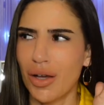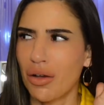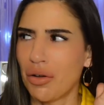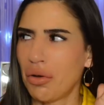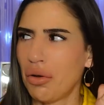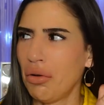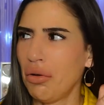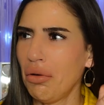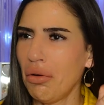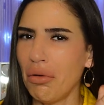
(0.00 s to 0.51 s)

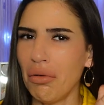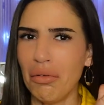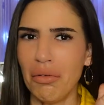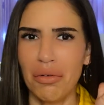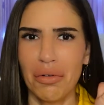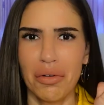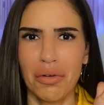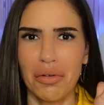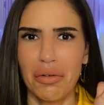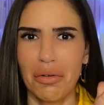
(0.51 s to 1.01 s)
Who?
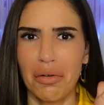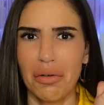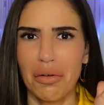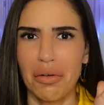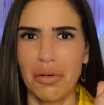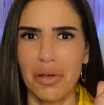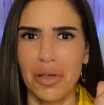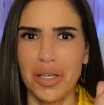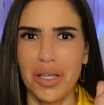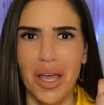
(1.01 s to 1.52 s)

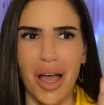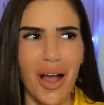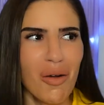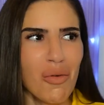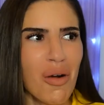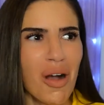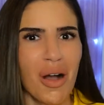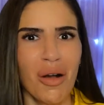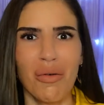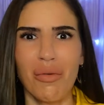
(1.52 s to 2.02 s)
Y'all
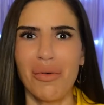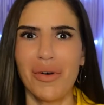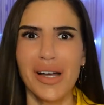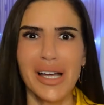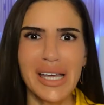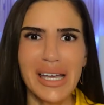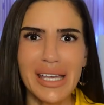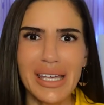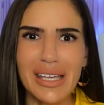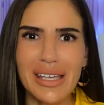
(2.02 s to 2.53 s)
want
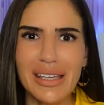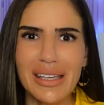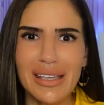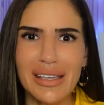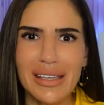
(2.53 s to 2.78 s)
what?